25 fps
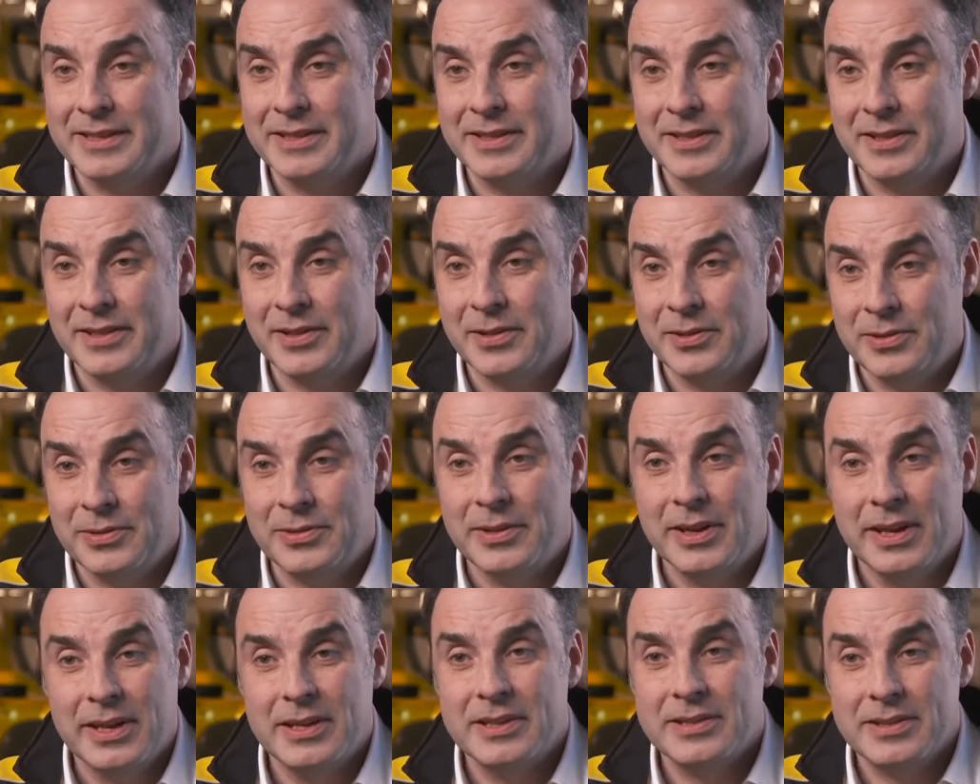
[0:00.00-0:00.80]
to
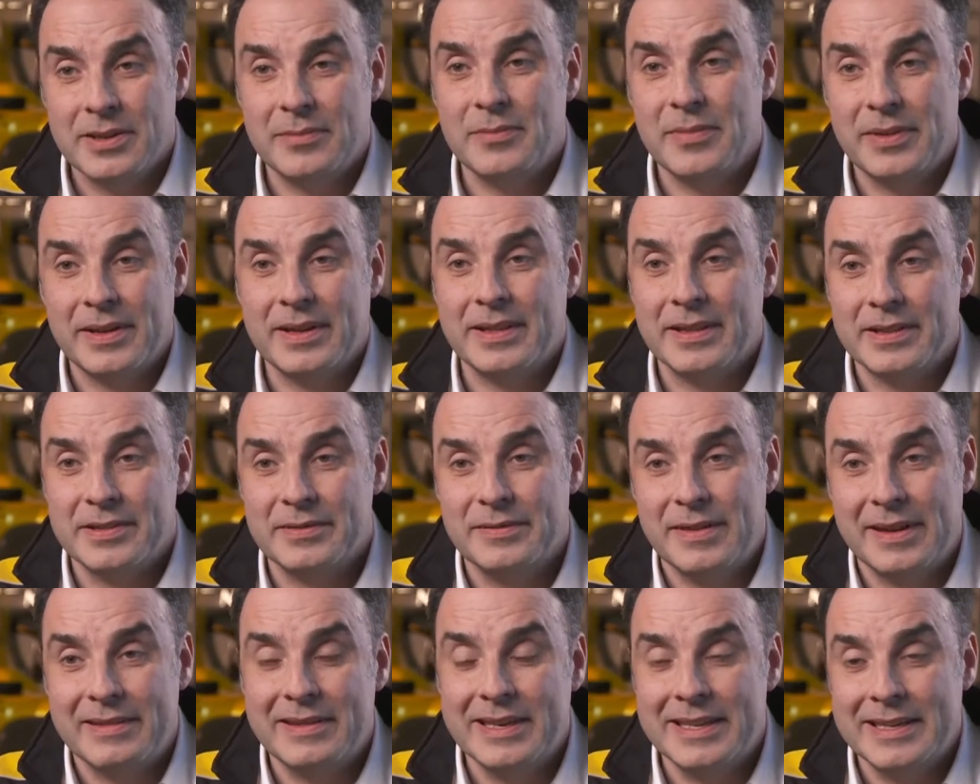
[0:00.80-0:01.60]
do something
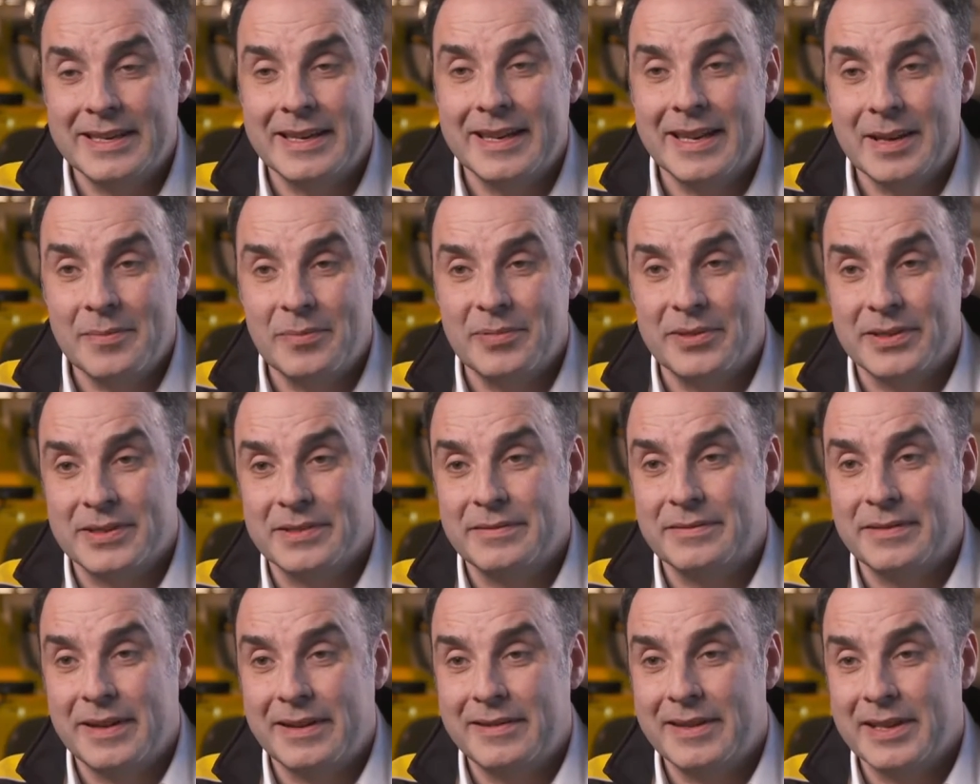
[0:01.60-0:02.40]
that's very
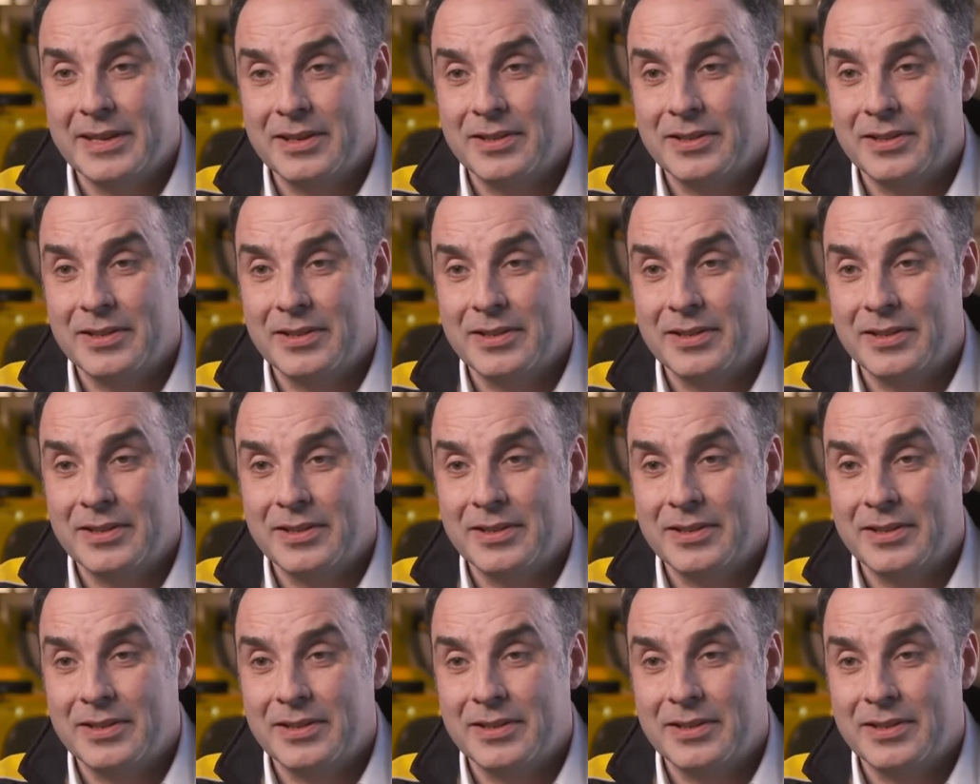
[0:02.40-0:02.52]
deliberate and very